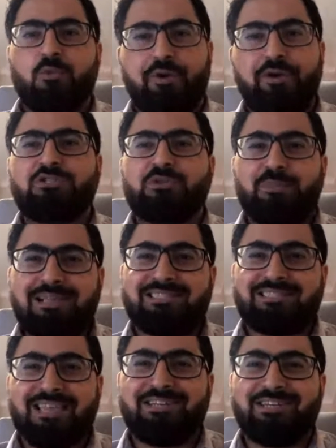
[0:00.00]
We used to
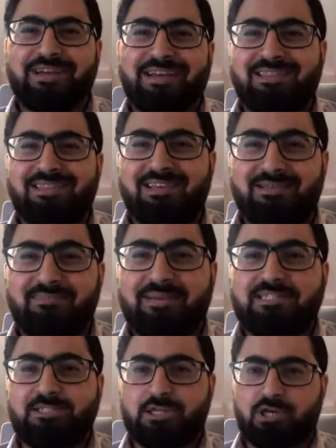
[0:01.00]
mix things to get the
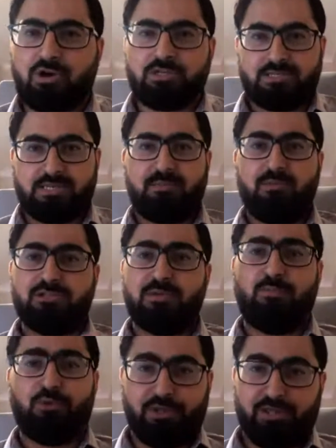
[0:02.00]
message across. And the
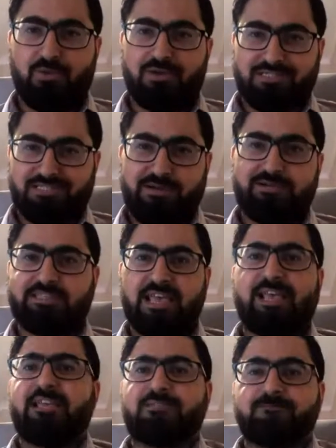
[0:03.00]
most important thing was, as I was
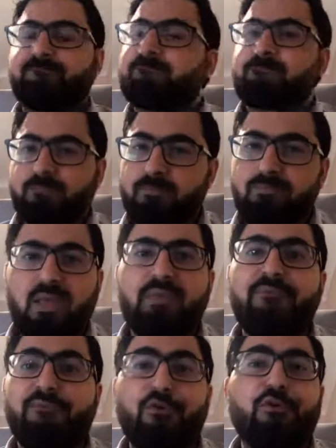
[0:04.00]
saying, is
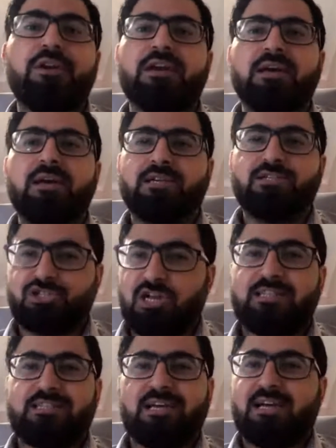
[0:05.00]
food,
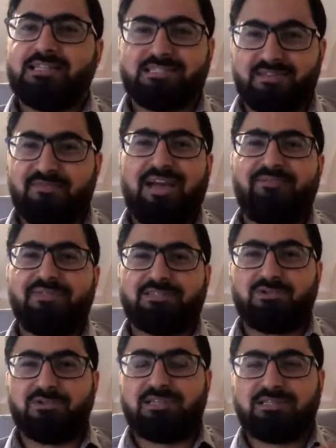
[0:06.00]
shelter, and
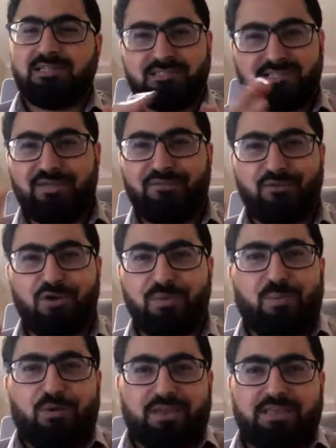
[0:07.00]
survival. So there's three, four
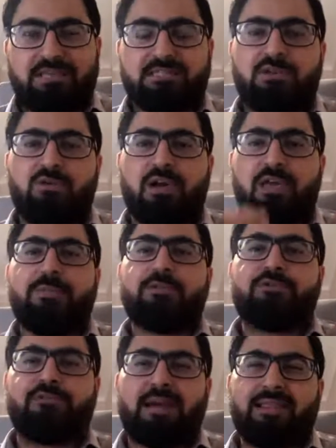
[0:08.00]
important things, and you are
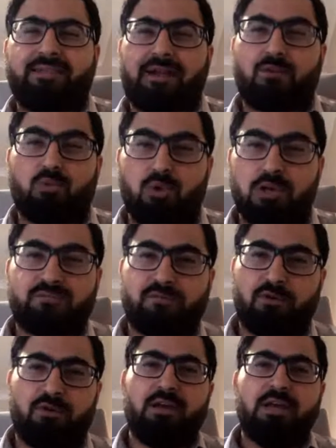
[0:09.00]
able to find the right words
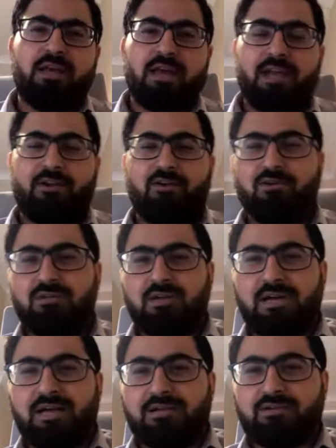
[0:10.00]
for, to
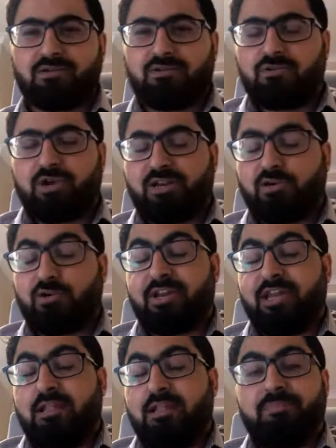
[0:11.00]

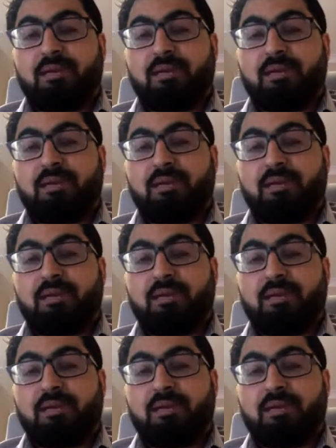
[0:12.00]
get help.